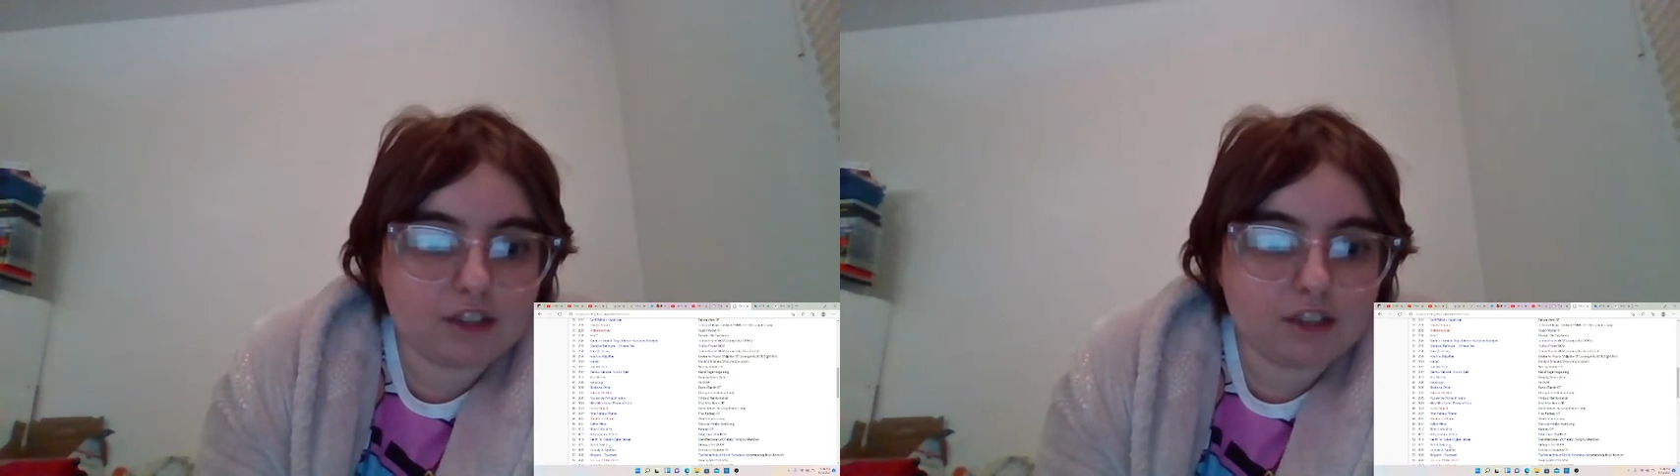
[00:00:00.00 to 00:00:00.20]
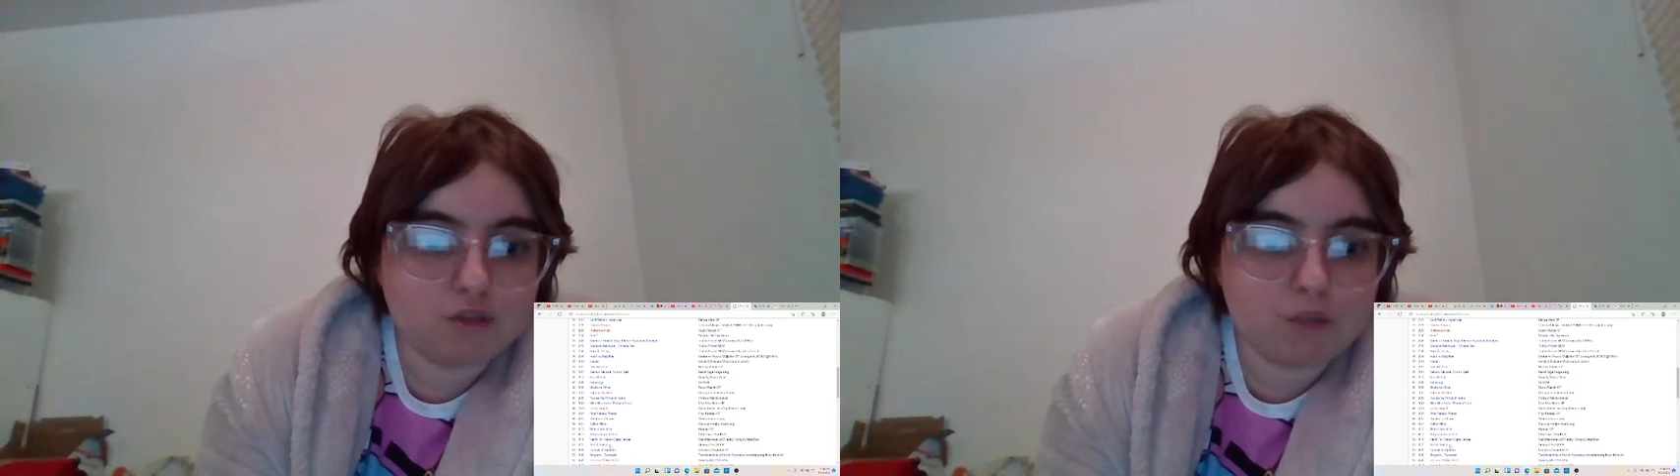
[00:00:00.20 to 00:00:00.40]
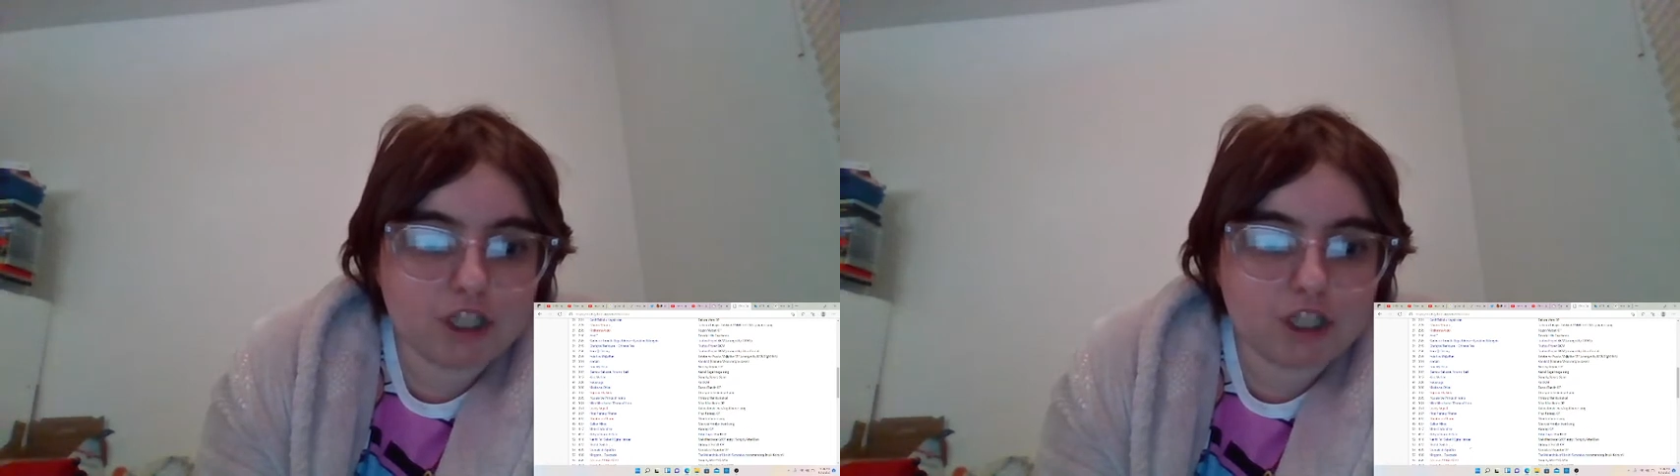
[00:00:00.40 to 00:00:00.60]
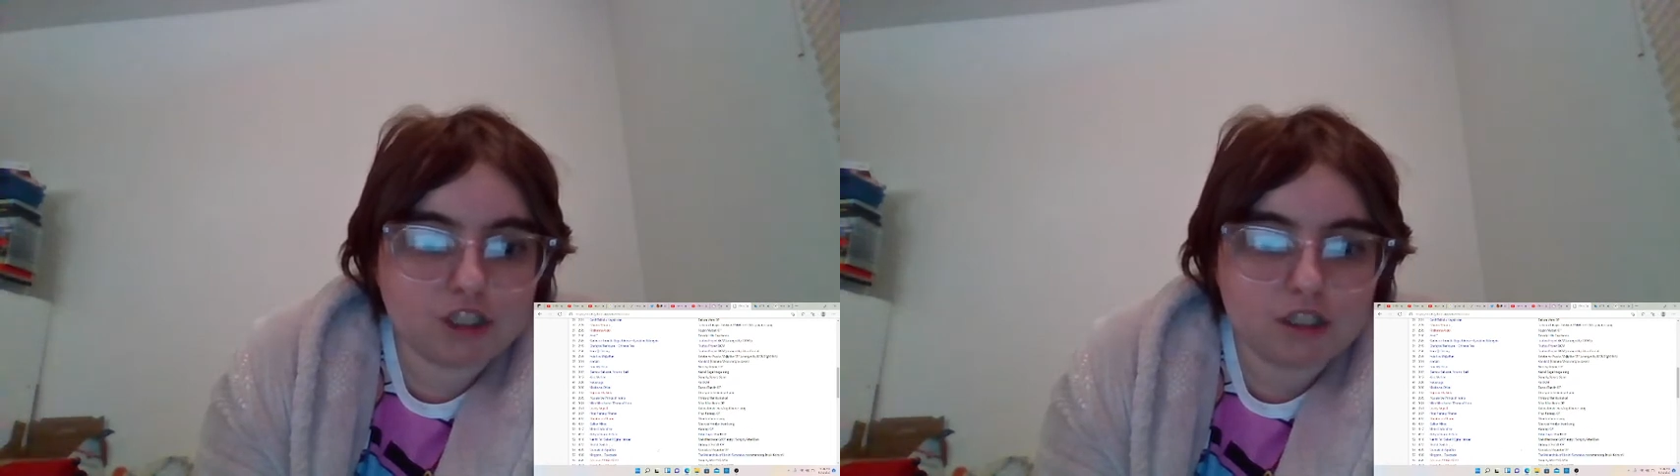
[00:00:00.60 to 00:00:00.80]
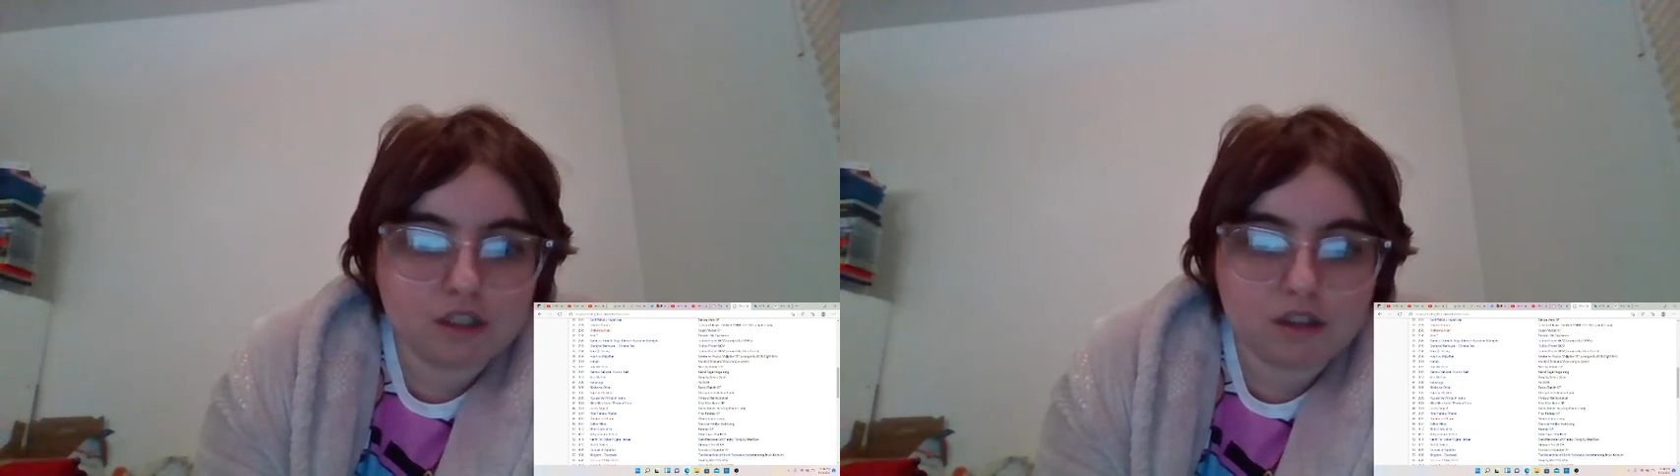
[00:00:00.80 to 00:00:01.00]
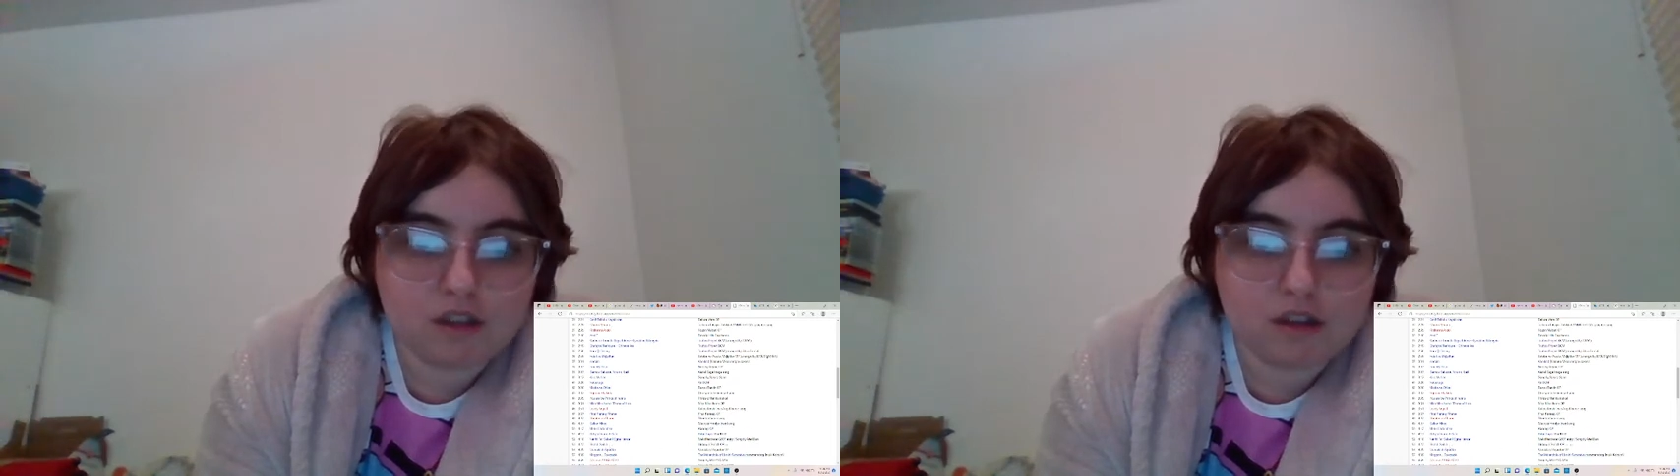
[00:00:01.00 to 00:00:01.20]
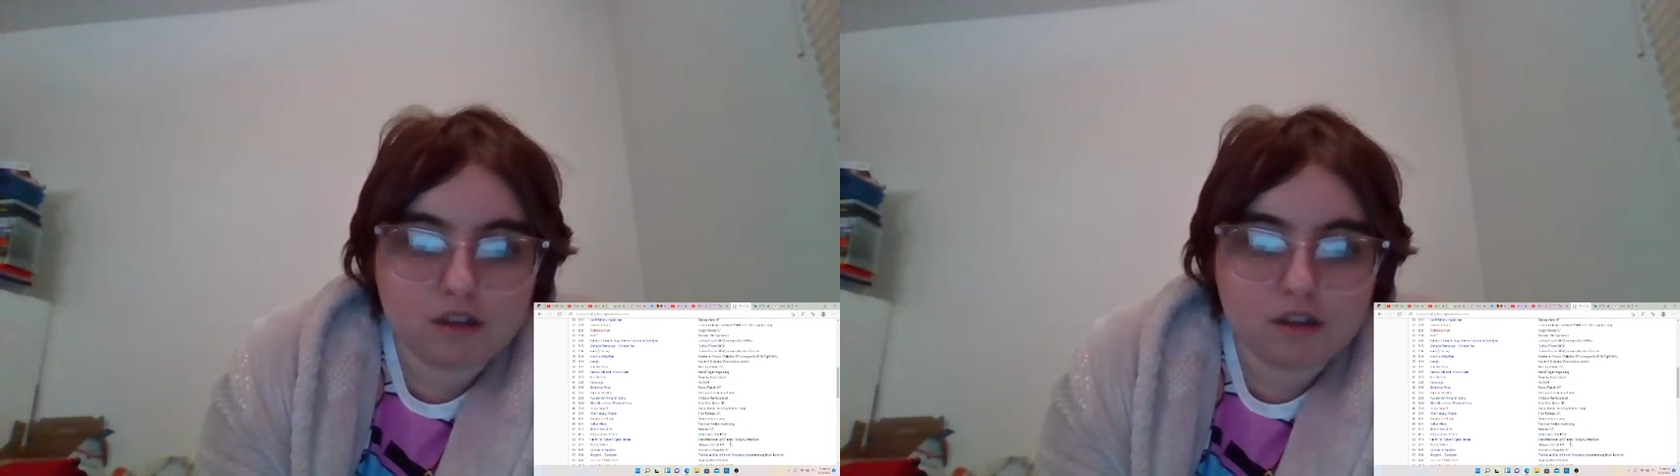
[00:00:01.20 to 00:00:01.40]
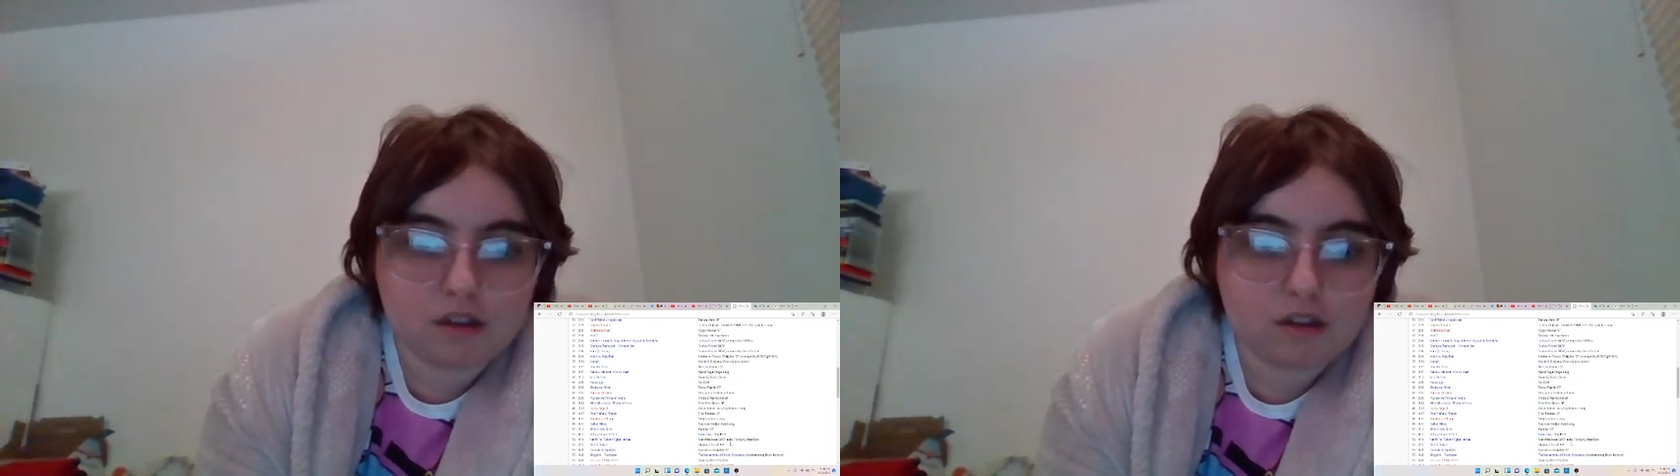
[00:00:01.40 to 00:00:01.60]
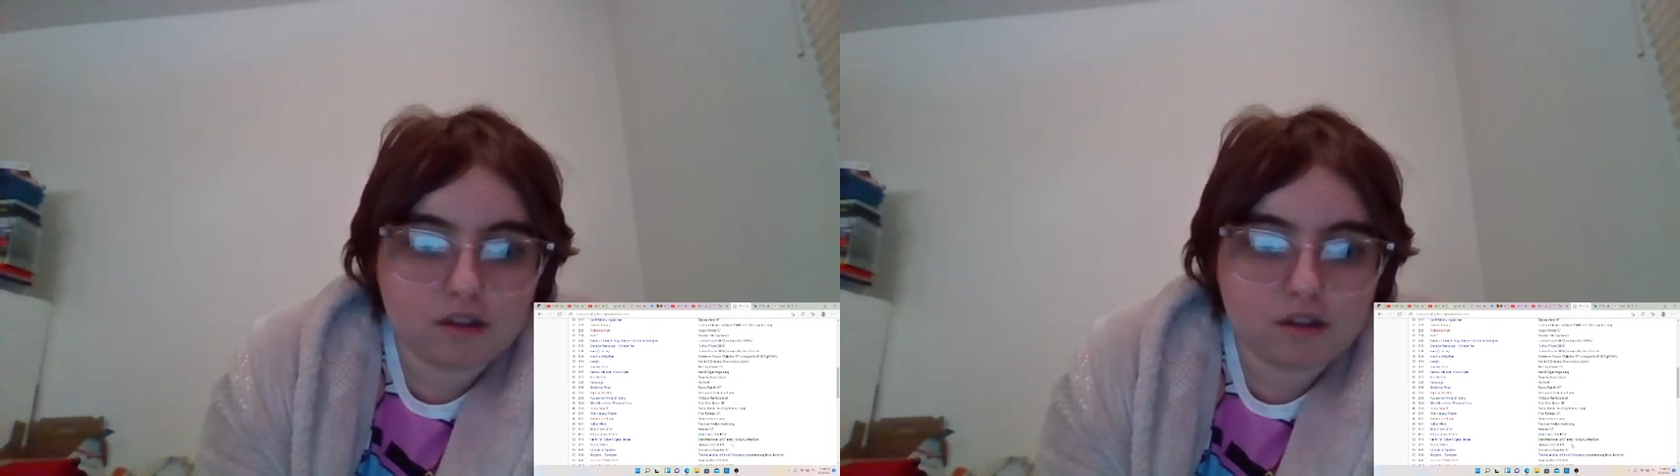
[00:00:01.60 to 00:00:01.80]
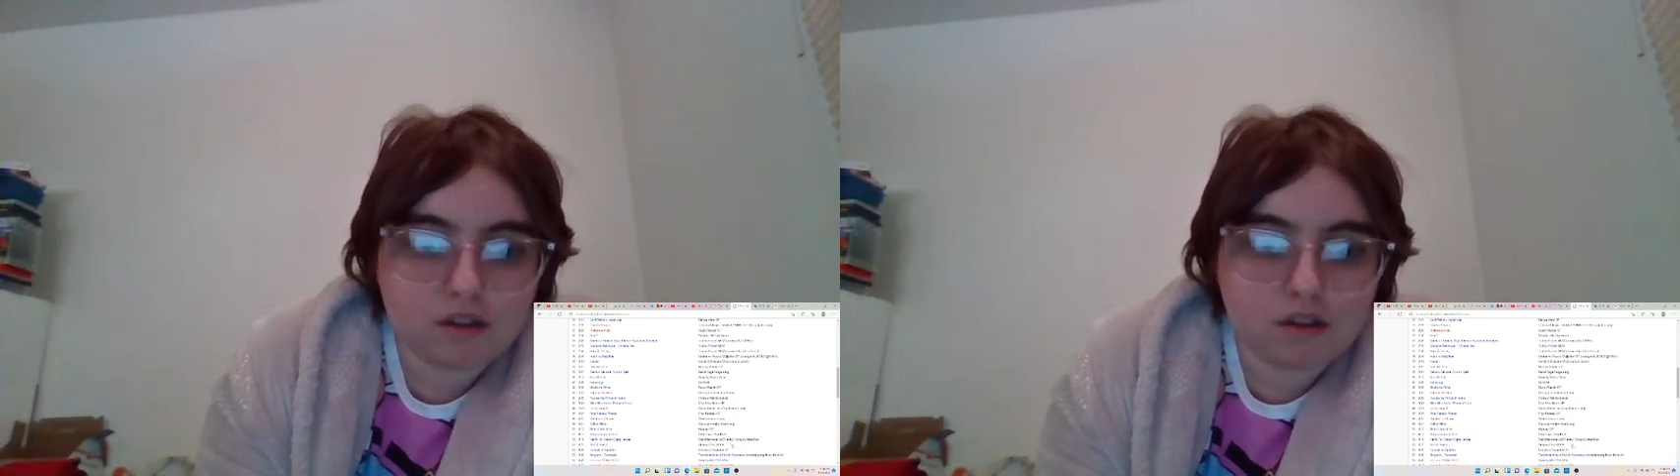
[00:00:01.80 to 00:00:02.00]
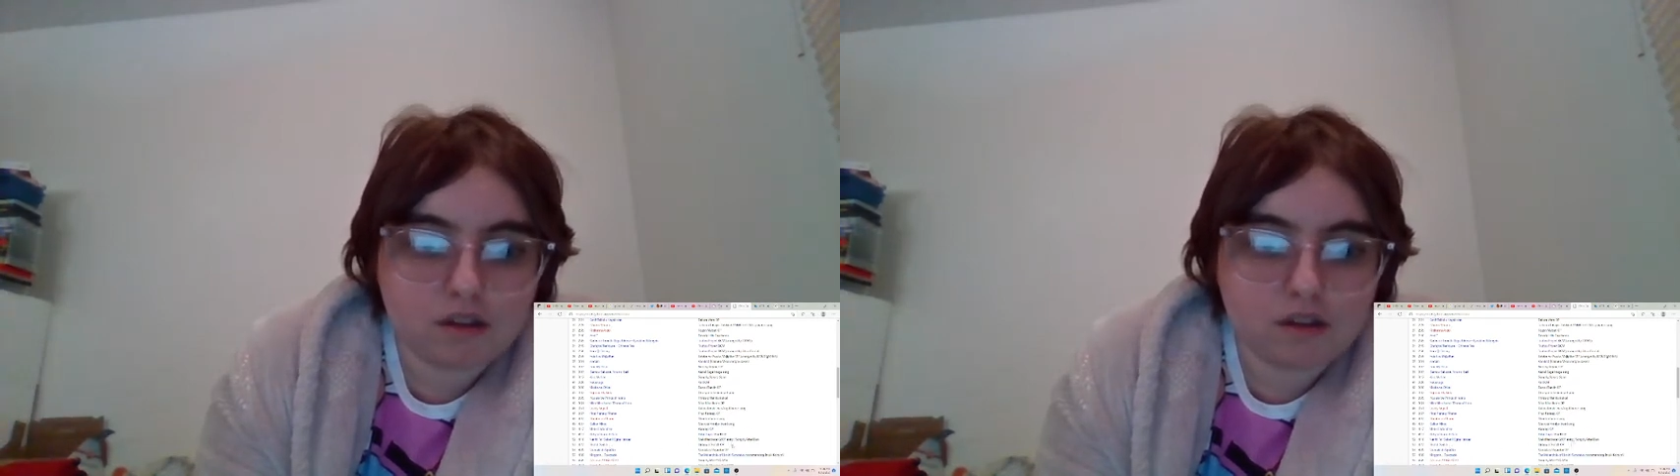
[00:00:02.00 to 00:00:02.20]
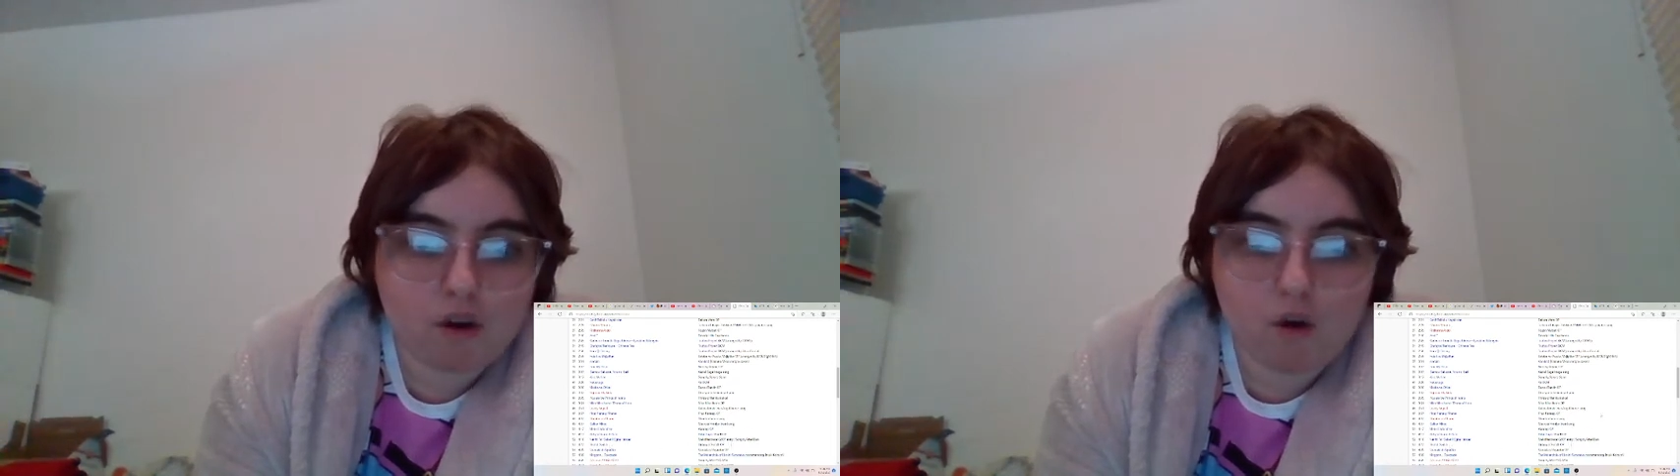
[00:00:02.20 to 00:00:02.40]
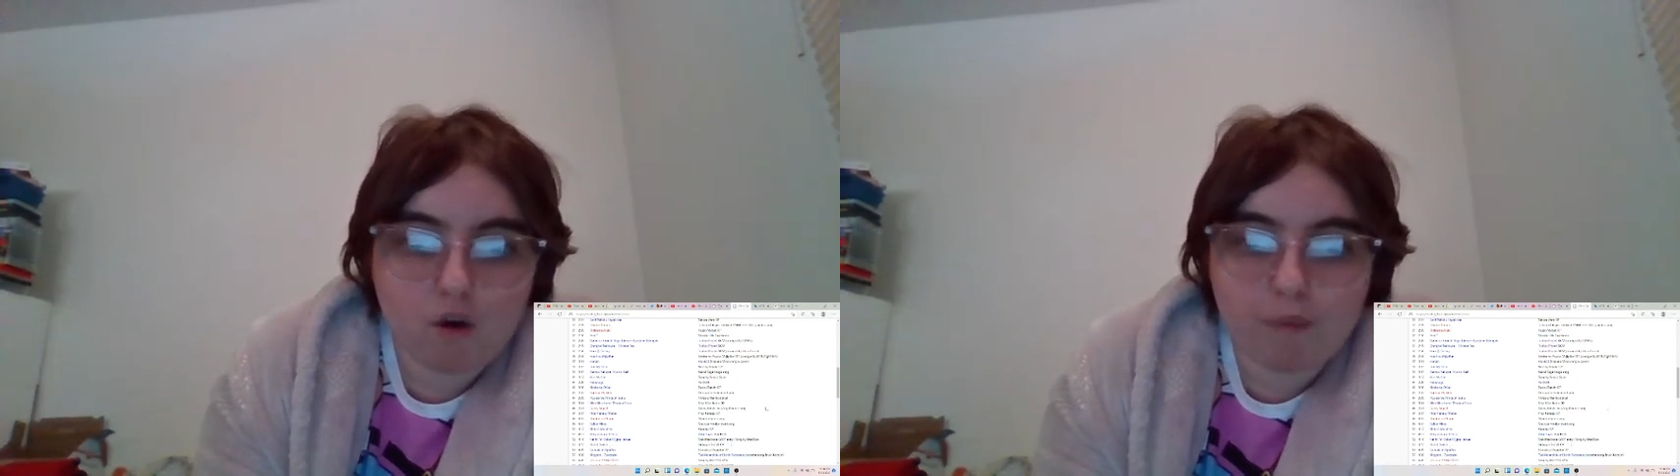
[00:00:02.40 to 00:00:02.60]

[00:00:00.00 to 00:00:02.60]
sketch Switch. The